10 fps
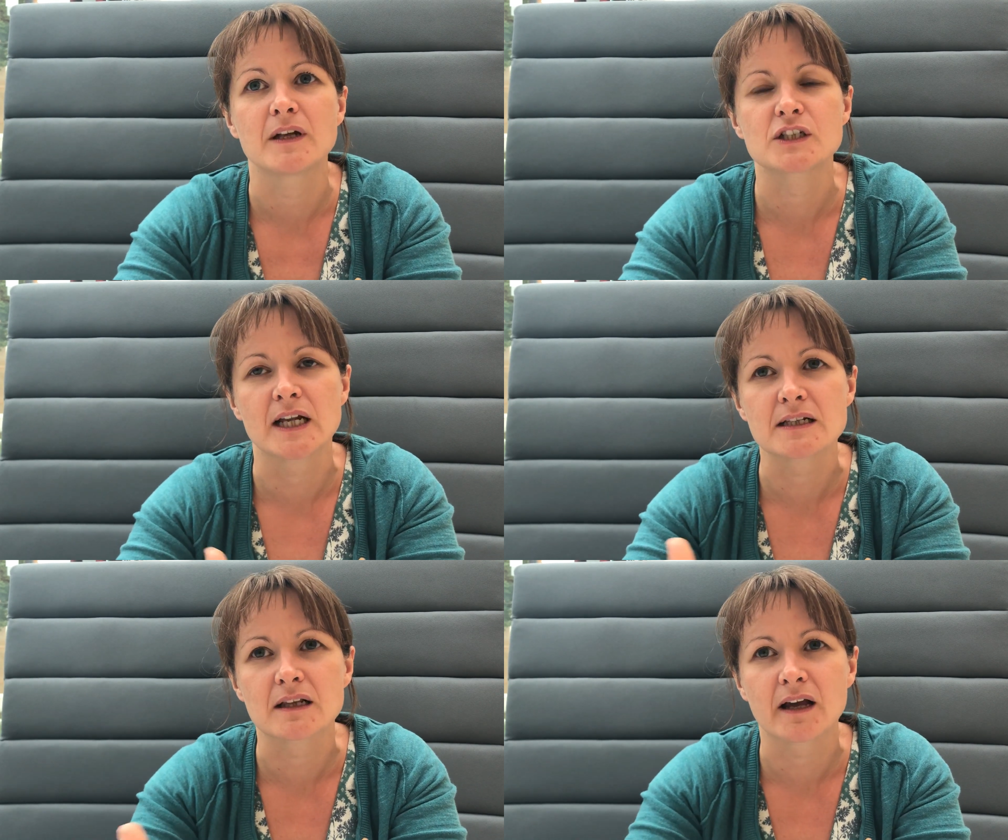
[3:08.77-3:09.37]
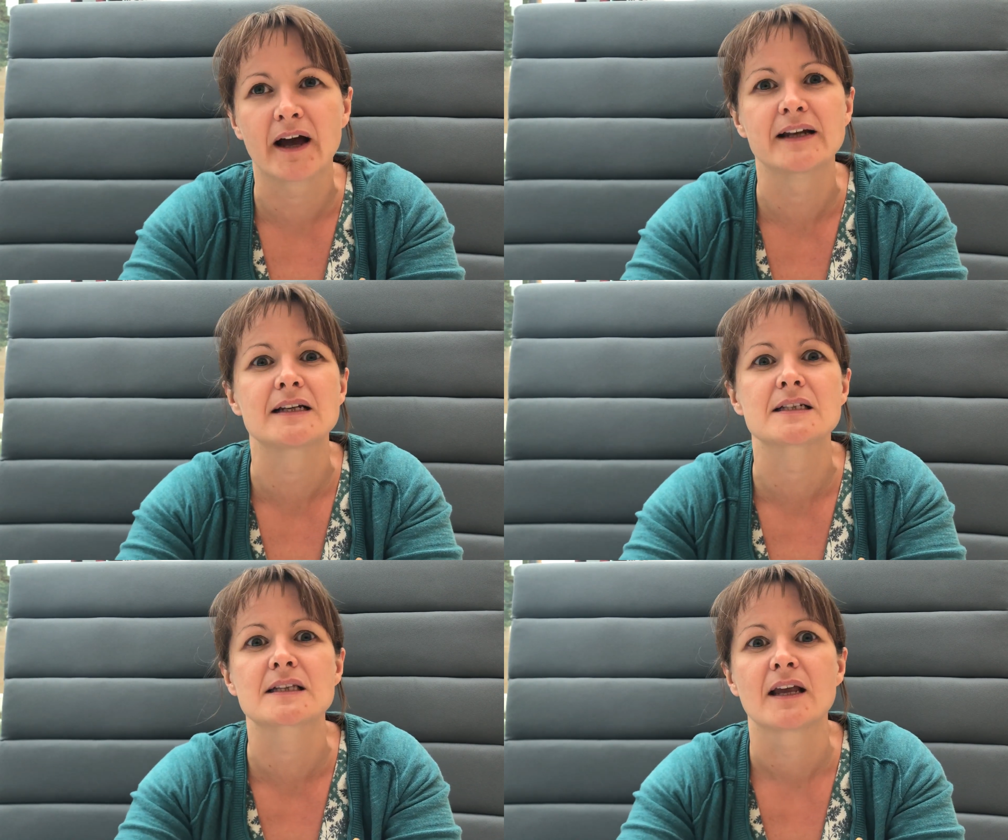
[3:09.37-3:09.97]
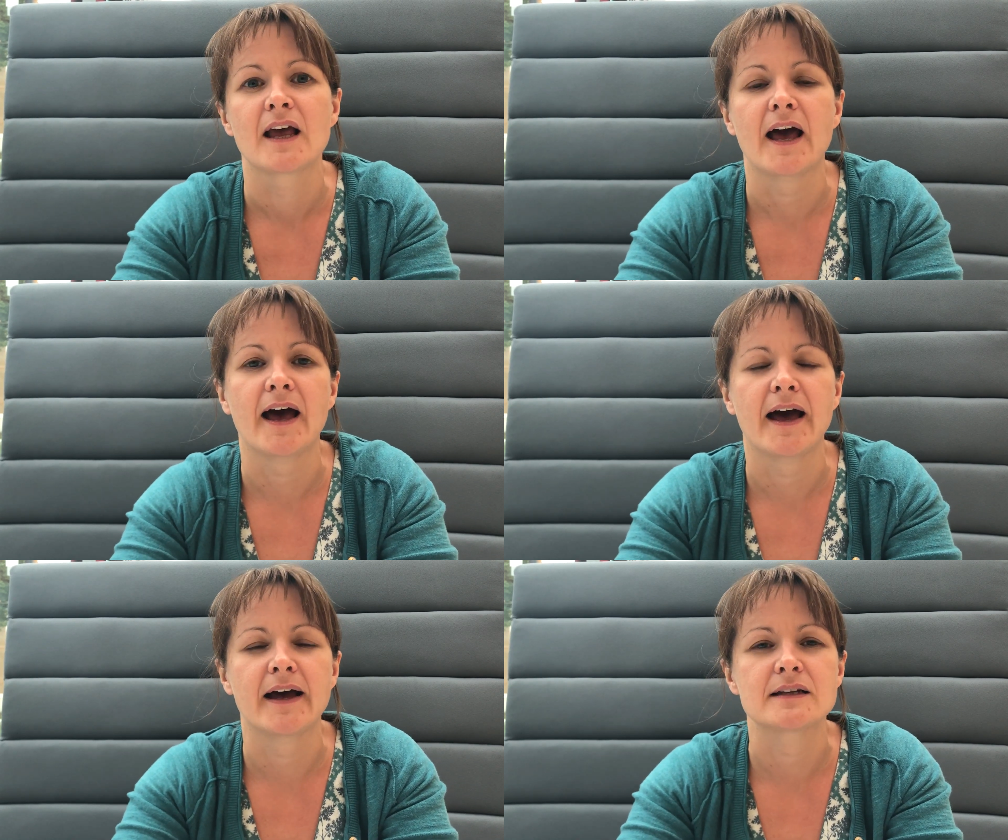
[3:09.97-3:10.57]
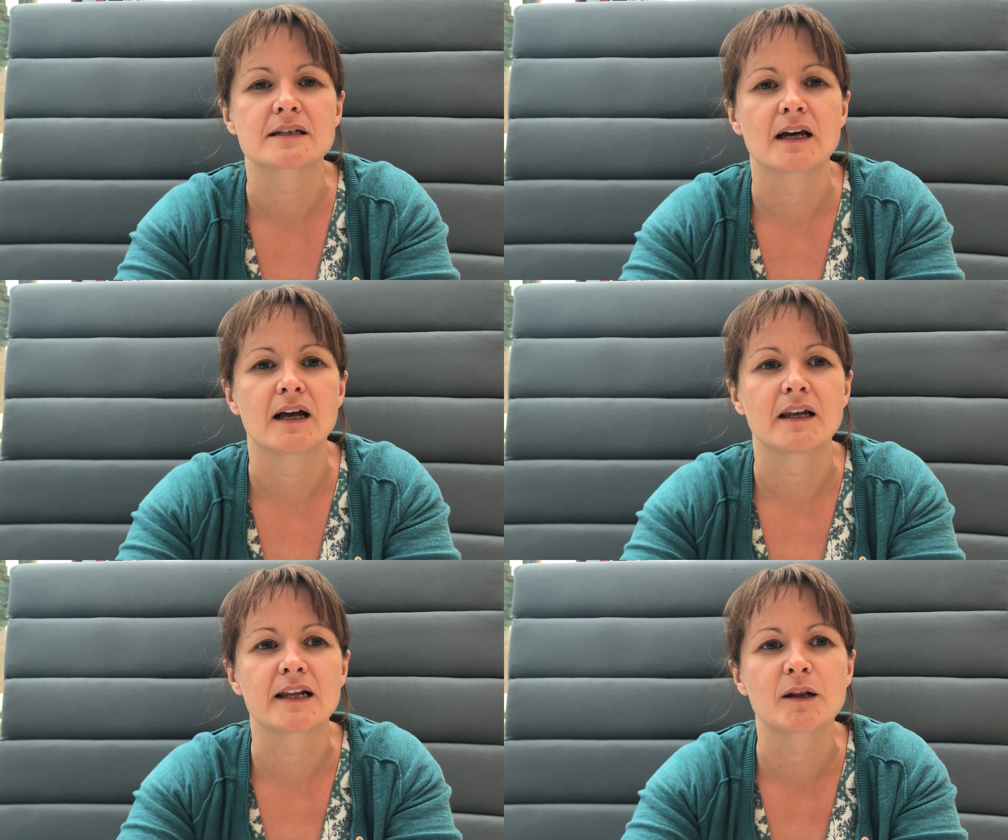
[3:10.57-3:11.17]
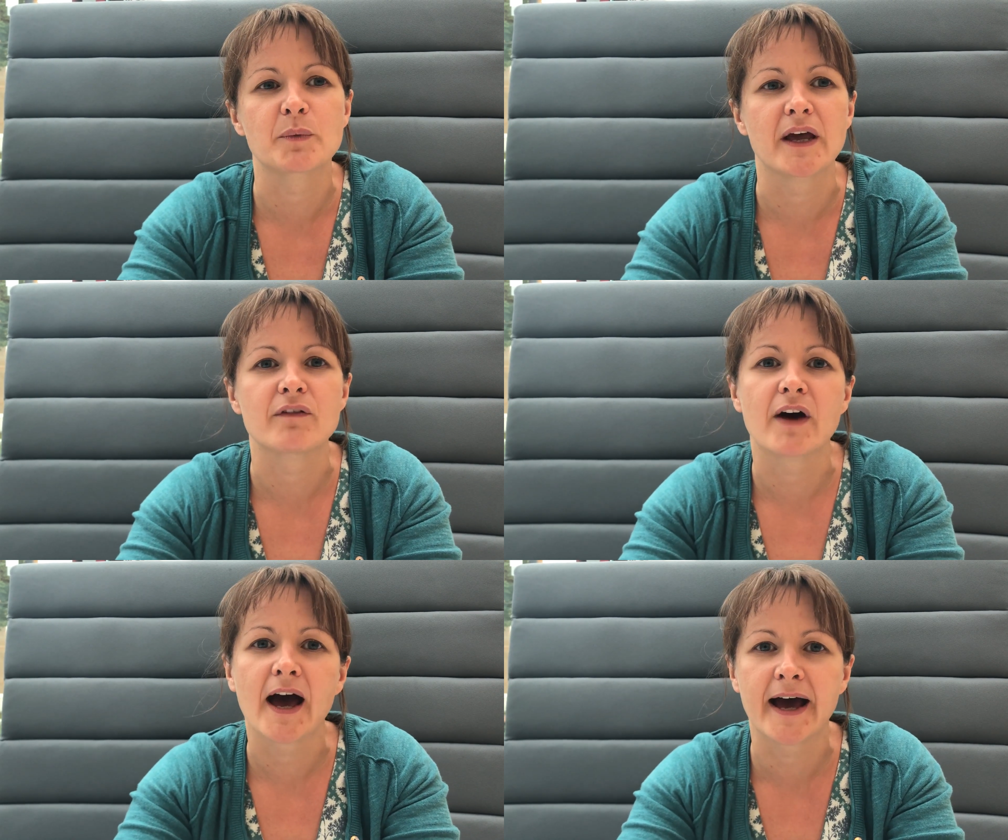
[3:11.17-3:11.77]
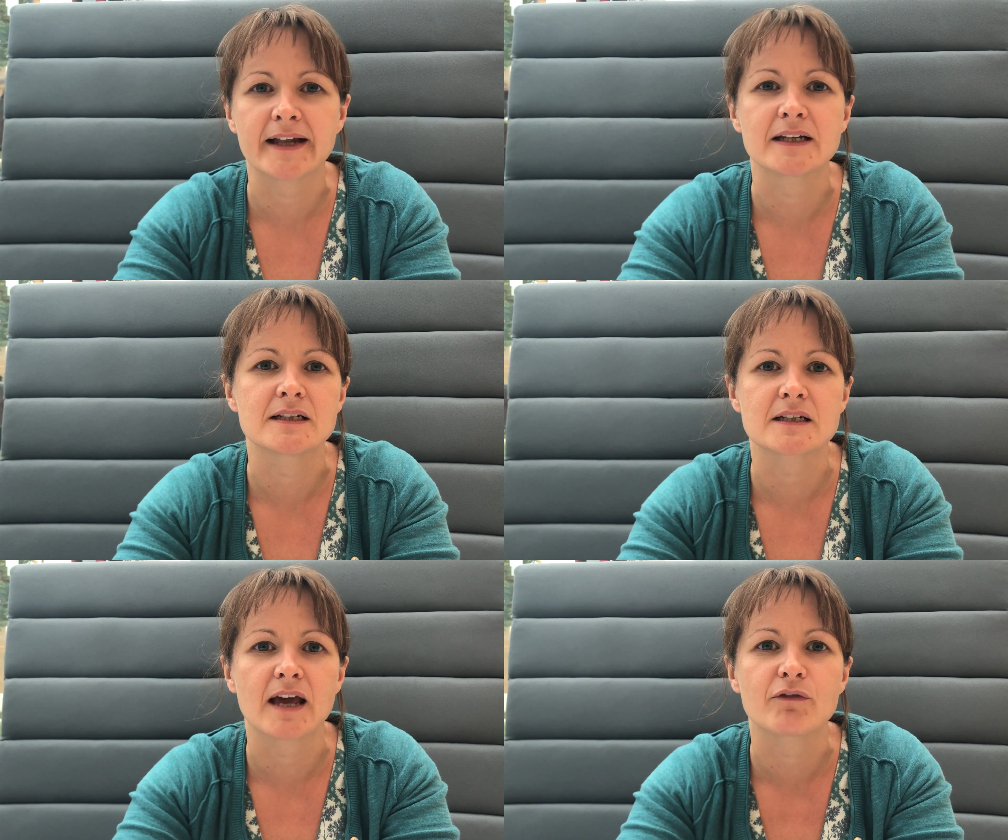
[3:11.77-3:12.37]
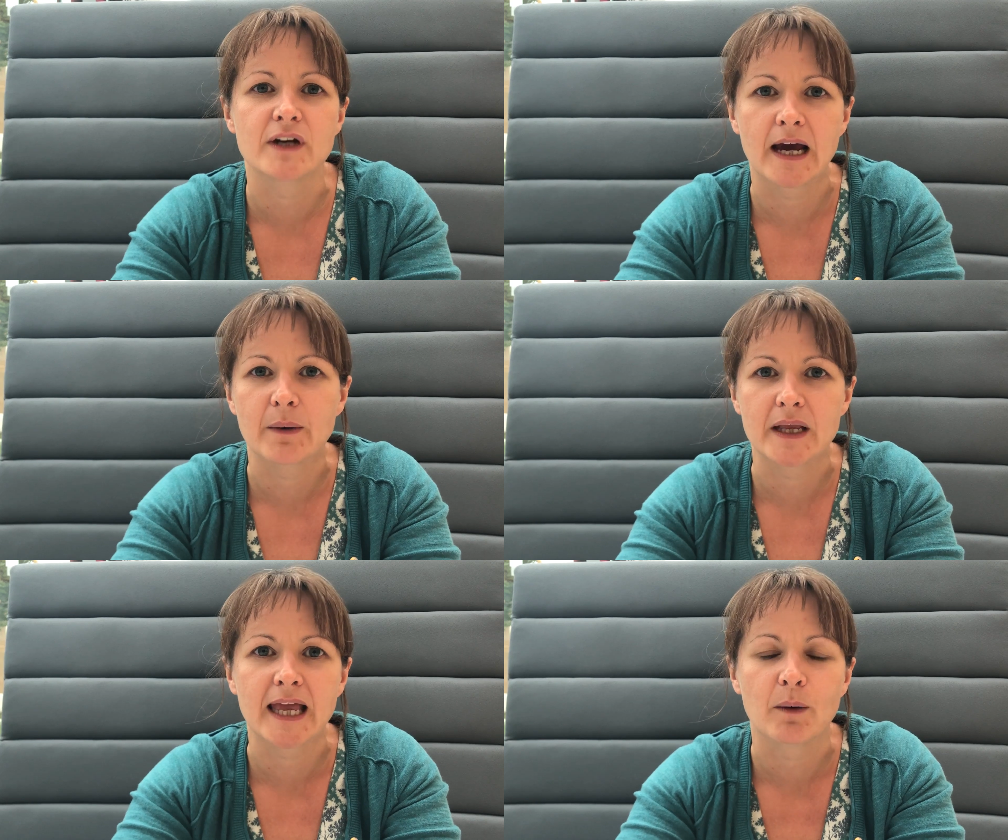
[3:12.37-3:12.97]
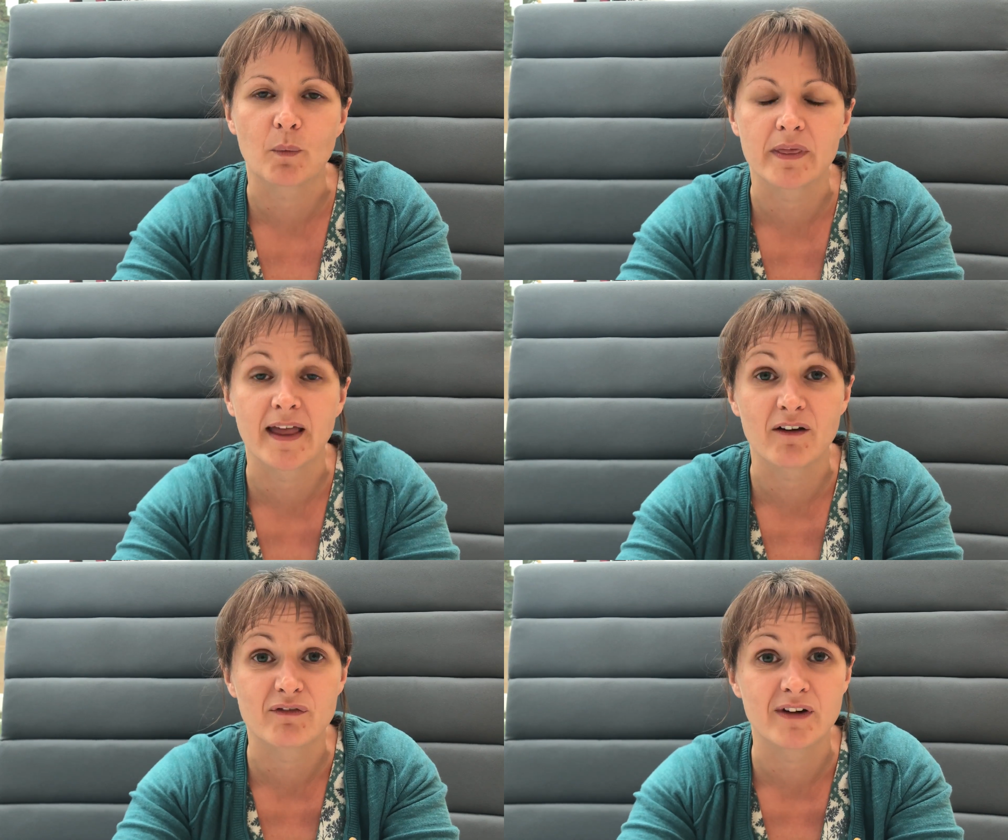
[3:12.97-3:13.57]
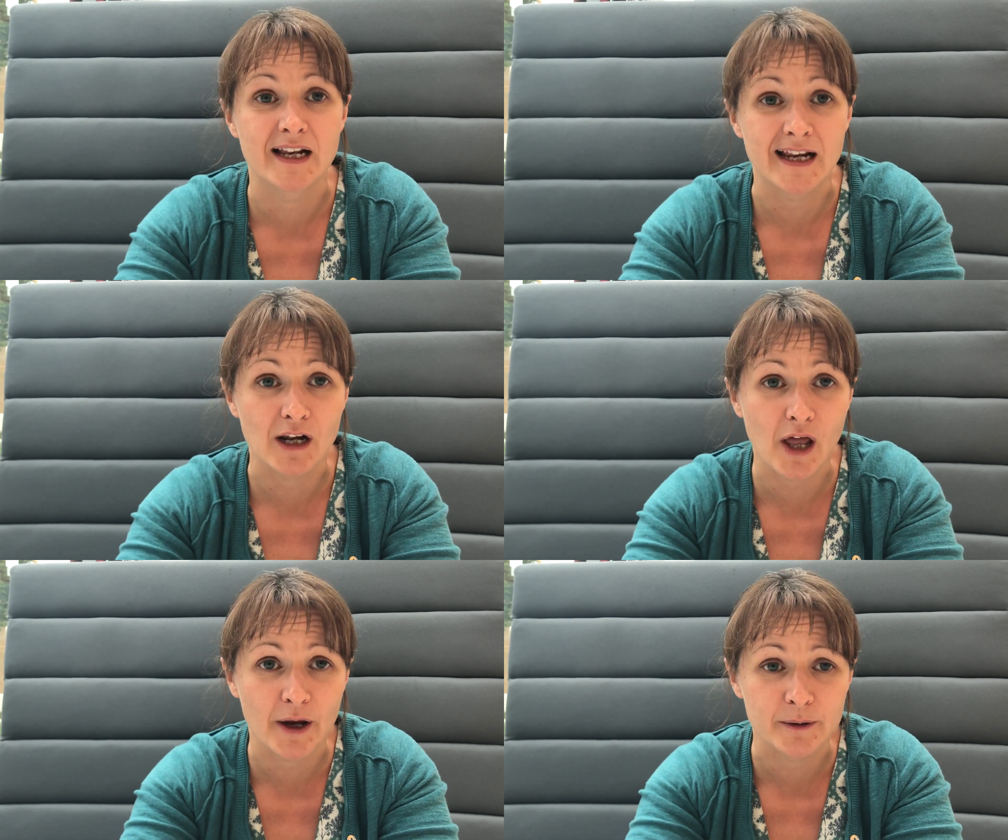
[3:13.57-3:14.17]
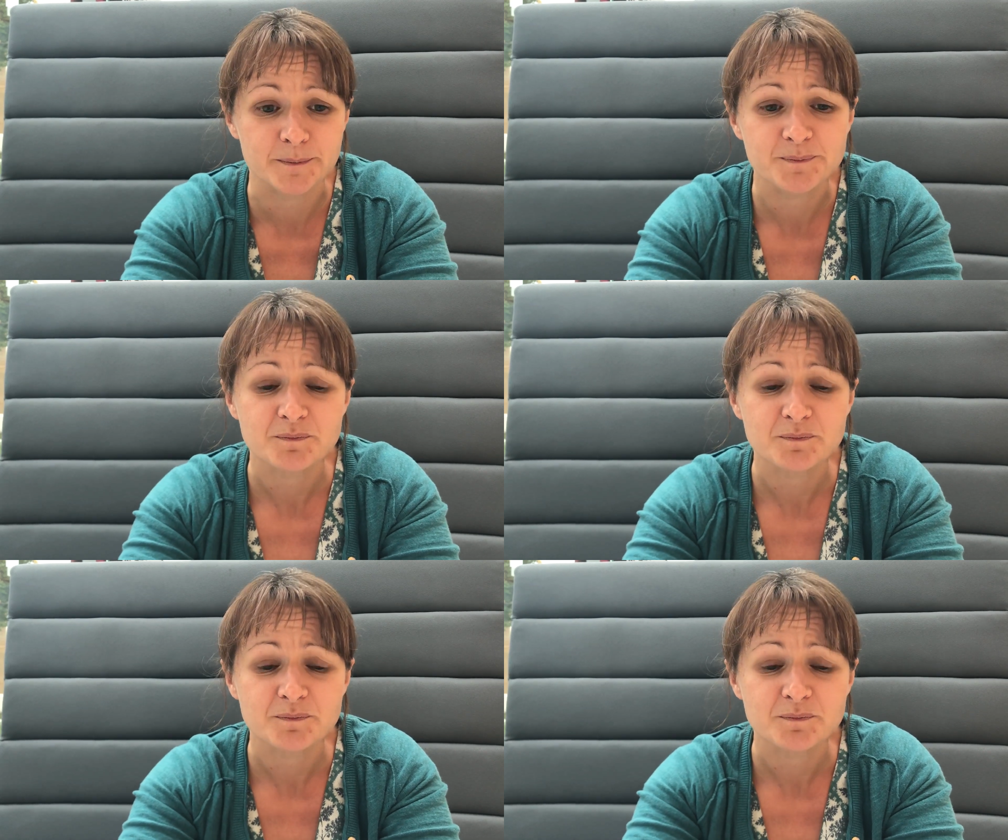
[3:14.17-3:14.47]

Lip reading: gentle guidance and a little bit of a hand every now and again when they're feeling low.